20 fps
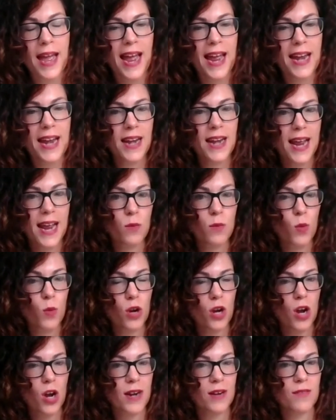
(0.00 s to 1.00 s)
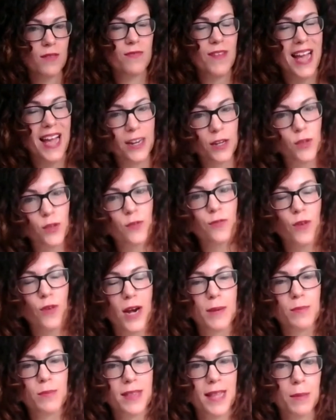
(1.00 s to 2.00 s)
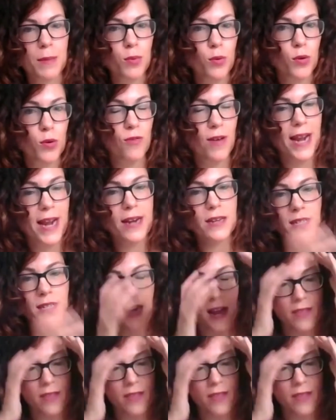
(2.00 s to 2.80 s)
and what kind of value frame do they put around it?